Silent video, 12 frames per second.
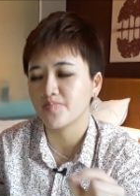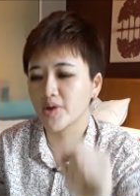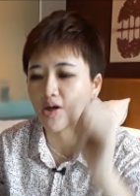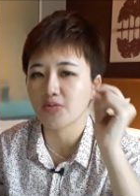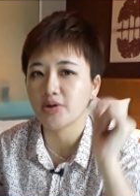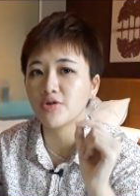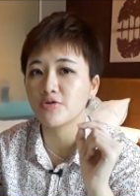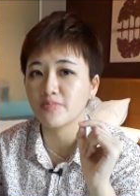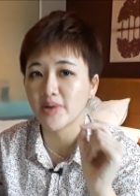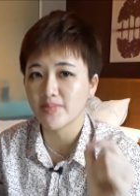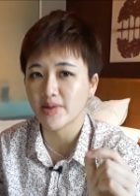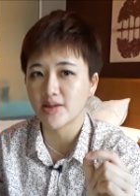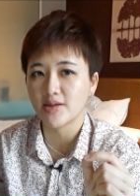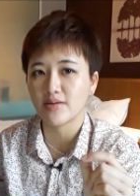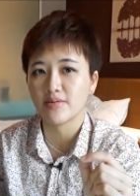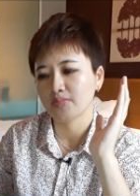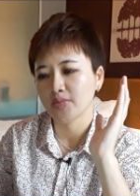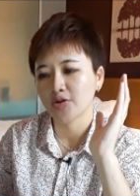or when you make
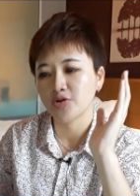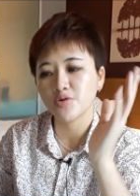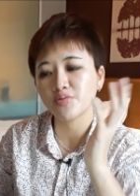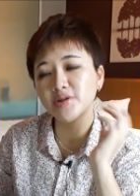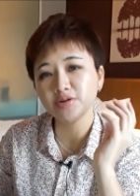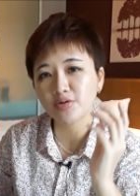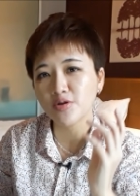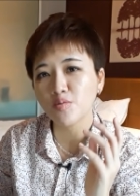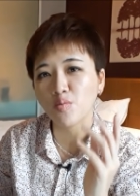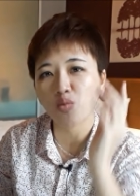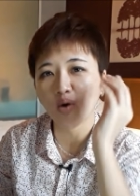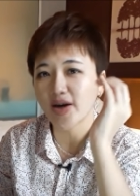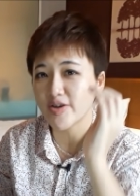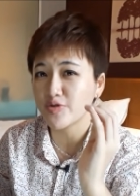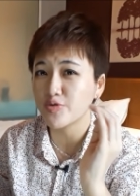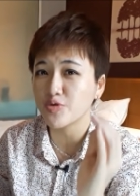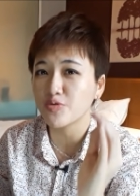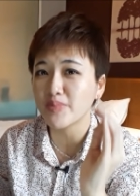money, you wouldn't know why
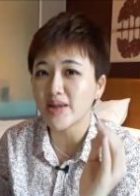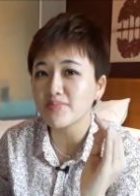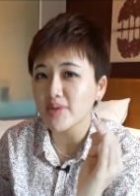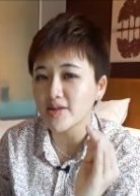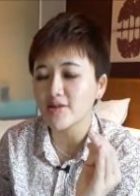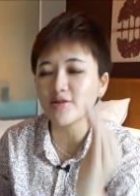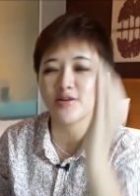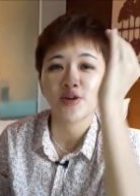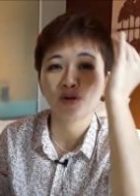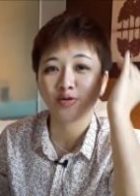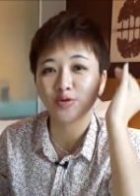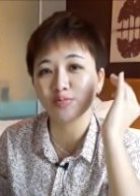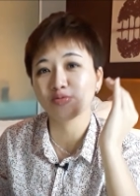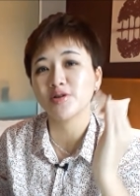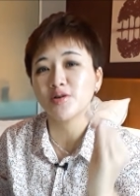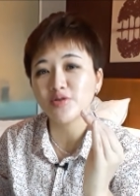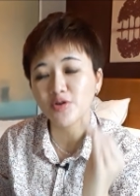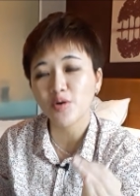you made money, you
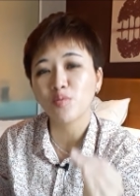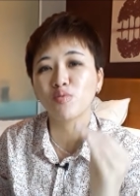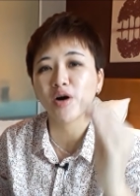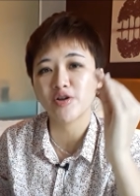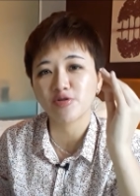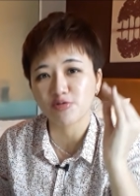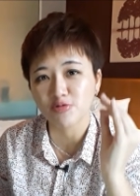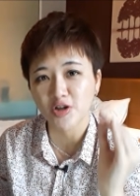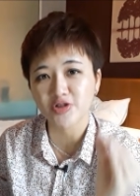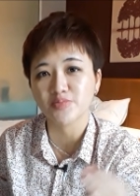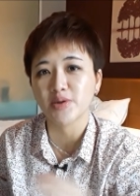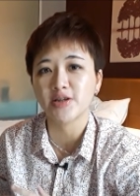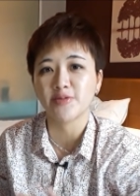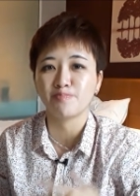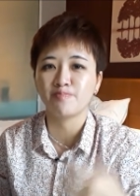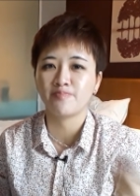wouldn't know why you lost money.